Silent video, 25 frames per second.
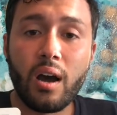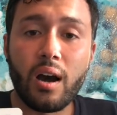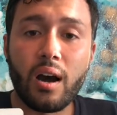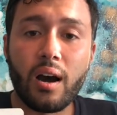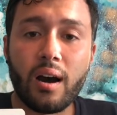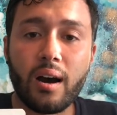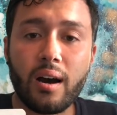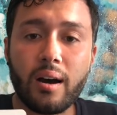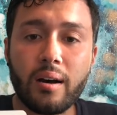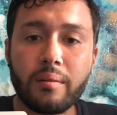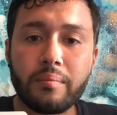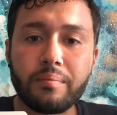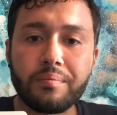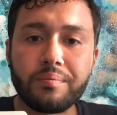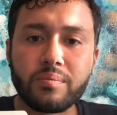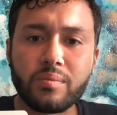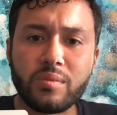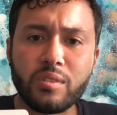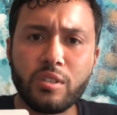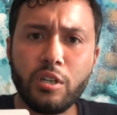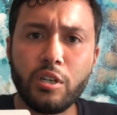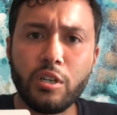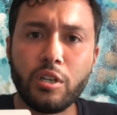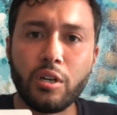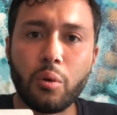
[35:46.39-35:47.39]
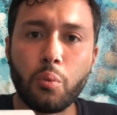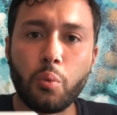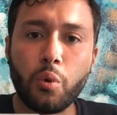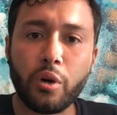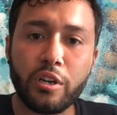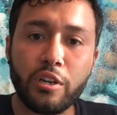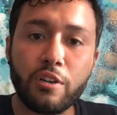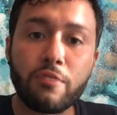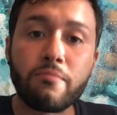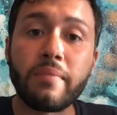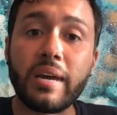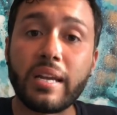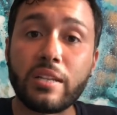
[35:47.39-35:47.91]
um, you know, what
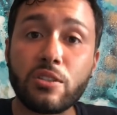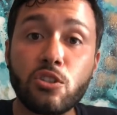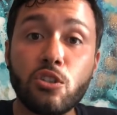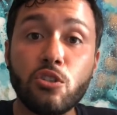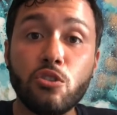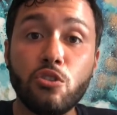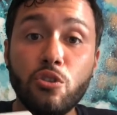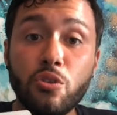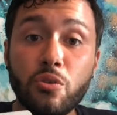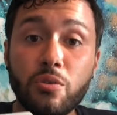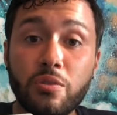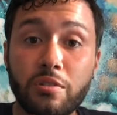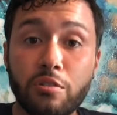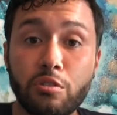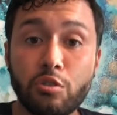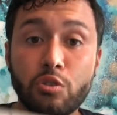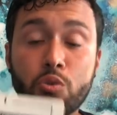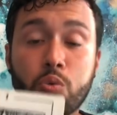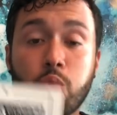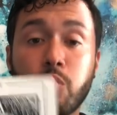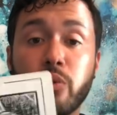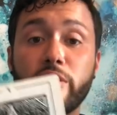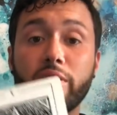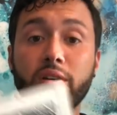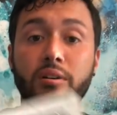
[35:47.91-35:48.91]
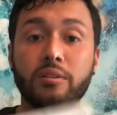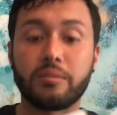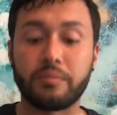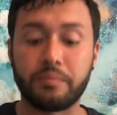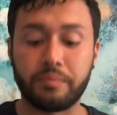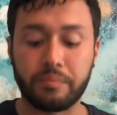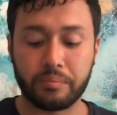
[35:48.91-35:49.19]
you're meant to do in this world.